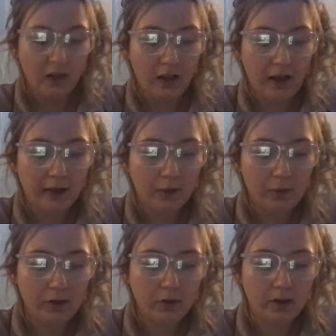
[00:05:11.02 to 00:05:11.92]
At
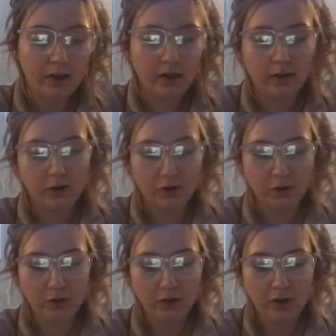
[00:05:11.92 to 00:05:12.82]
3:20,
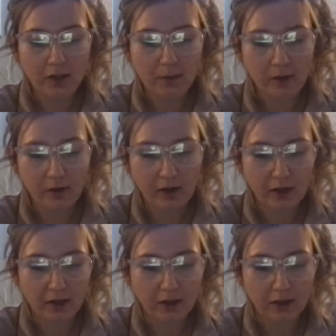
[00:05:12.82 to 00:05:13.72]
Dune took his
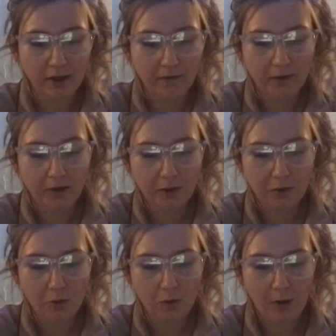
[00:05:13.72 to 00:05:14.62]
pillowcase, left the
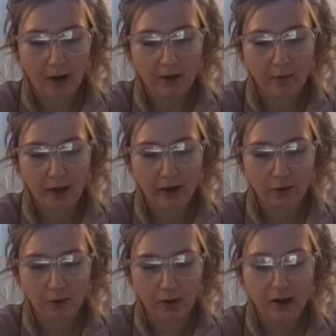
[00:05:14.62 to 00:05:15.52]
school by the back
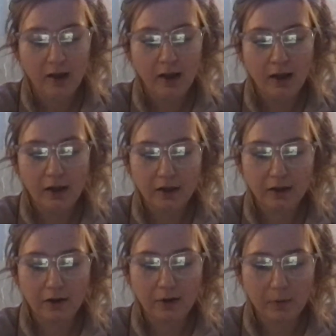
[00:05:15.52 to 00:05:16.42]
door, and
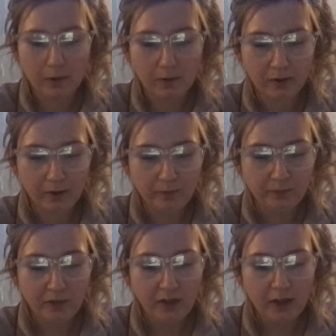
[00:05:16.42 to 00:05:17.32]
started up Pibb Street.
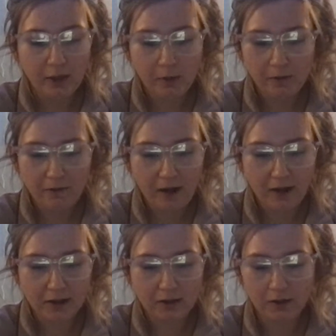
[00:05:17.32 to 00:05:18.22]
He went
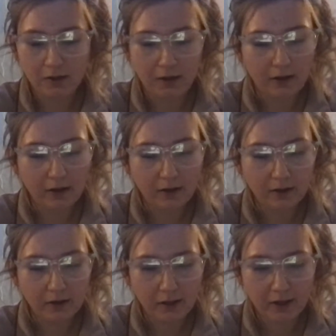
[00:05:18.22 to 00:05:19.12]
fast.
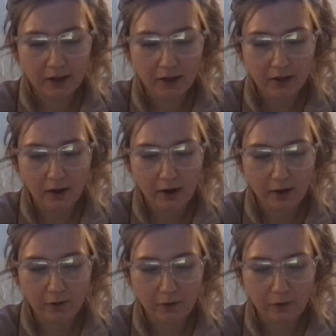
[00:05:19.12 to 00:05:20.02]
The lights had gone
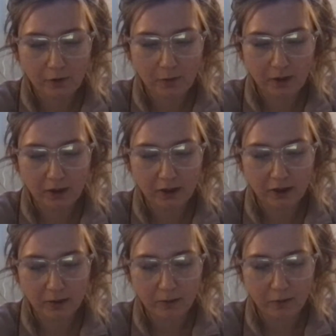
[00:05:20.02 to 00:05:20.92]
out for a few minutes
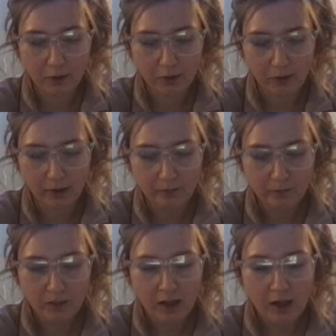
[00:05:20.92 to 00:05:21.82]
just before 3,
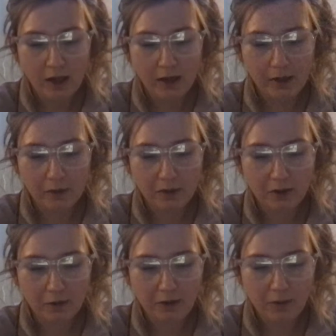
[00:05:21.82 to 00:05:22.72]
and he was
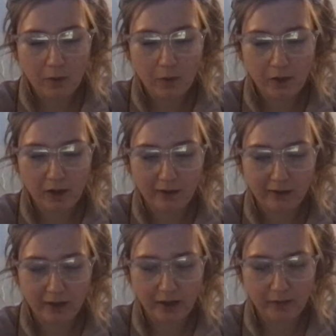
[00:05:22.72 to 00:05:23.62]
nervous about being
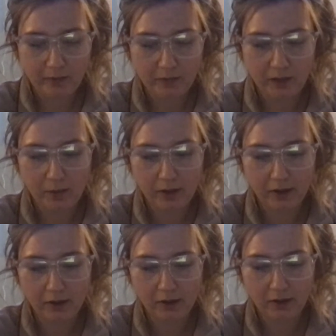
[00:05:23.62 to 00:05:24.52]
outside. He
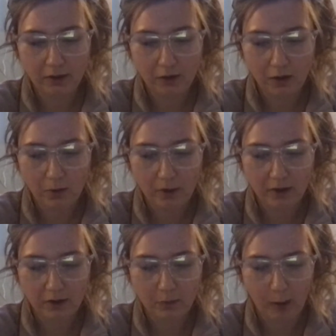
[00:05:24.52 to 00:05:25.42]
planned to take the long way
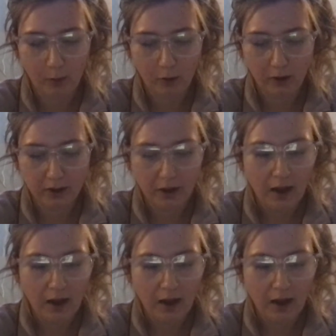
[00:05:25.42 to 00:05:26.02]
to the pipeworks,